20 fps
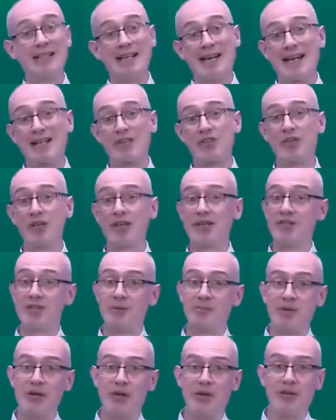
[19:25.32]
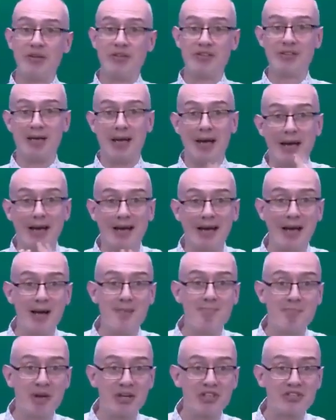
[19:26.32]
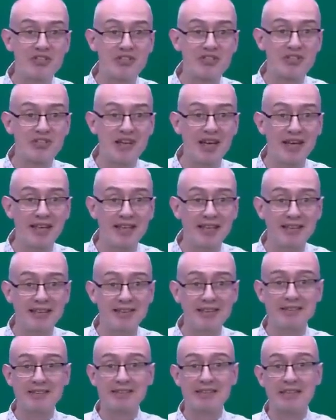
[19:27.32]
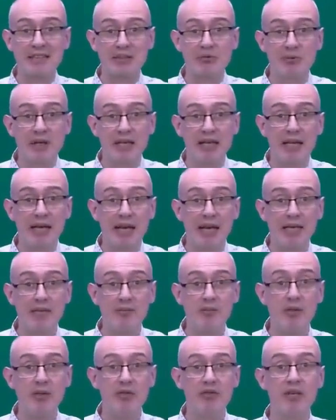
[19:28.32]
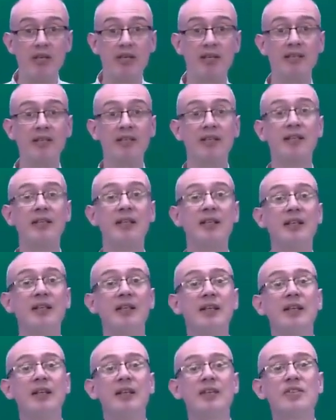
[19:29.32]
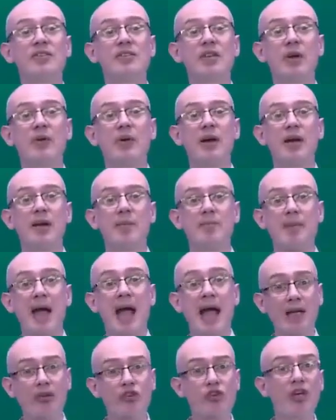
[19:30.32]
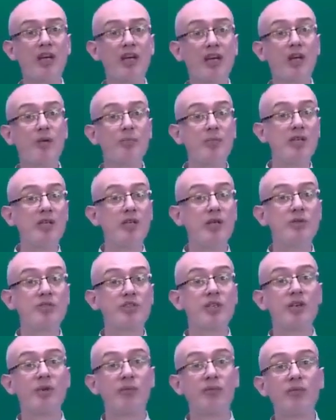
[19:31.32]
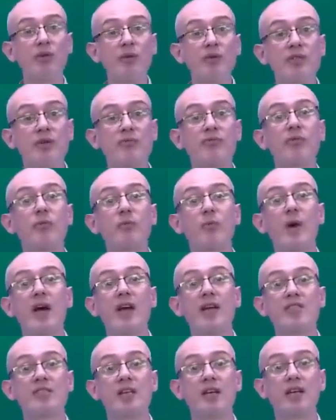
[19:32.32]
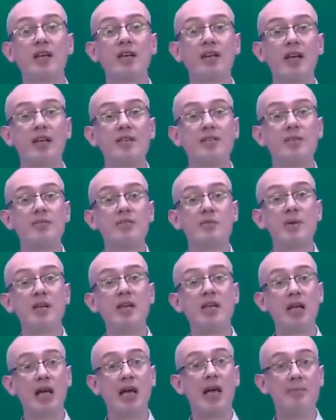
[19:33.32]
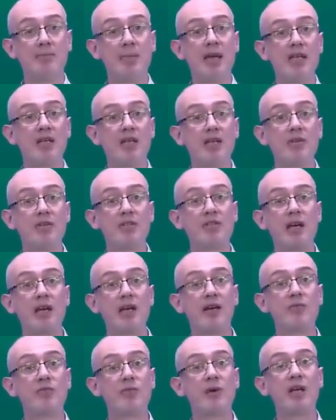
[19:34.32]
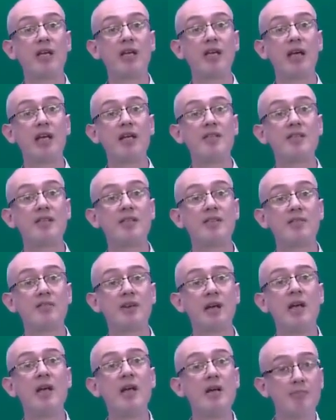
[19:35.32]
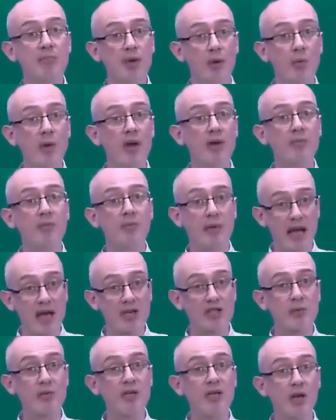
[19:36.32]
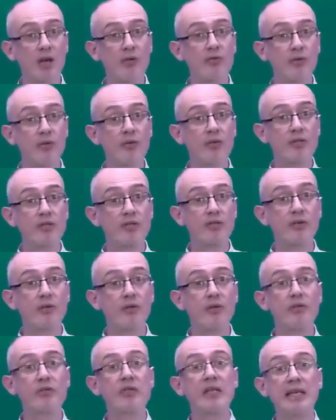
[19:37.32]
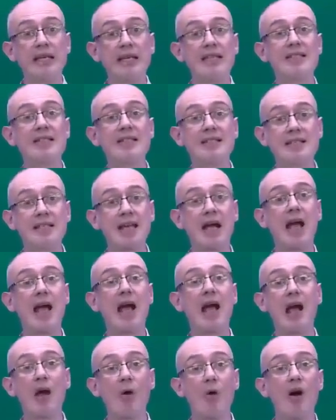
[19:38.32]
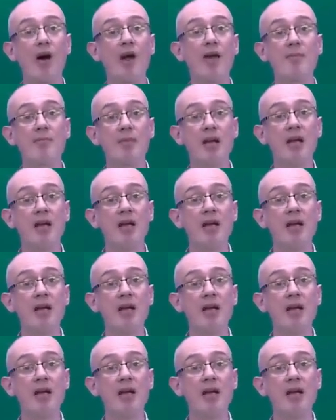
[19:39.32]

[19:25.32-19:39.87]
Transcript: Actually, to be honest, I must say, I really hate music. So actually can be used in a few different ways like a native speaker and make you sound really native. But as we go through this course, listen to how I'm